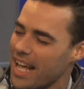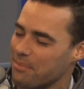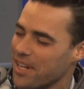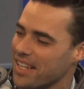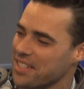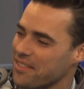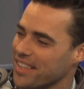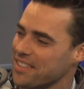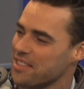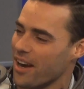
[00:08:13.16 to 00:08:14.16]
apprehensive at
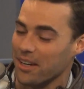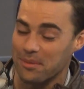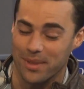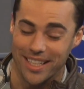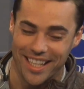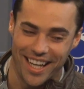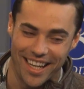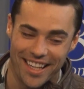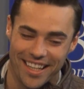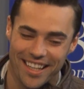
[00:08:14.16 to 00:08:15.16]
the start,
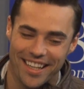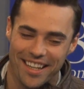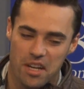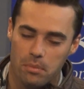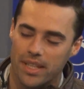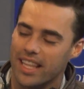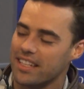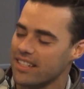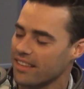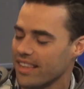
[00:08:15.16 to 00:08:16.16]
but
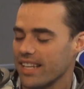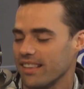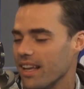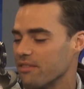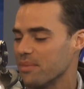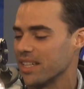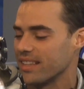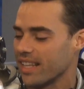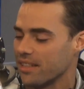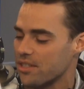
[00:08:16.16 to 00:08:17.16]
they love me.
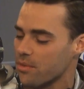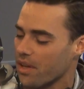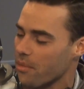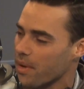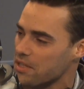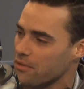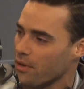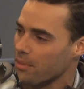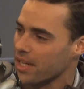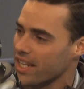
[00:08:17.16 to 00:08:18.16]
They just want the best
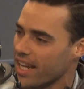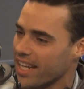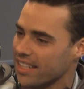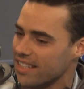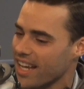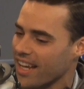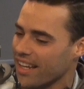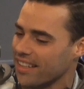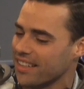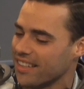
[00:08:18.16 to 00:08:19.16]
for me, and
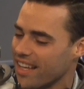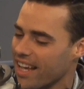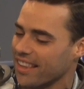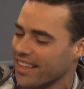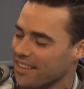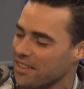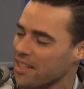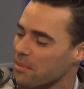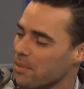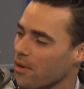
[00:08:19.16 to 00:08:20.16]
I think they're a
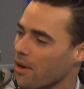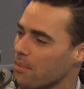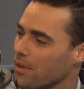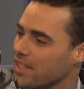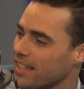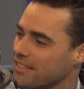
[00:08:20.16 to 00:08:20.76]
little bit more on board now.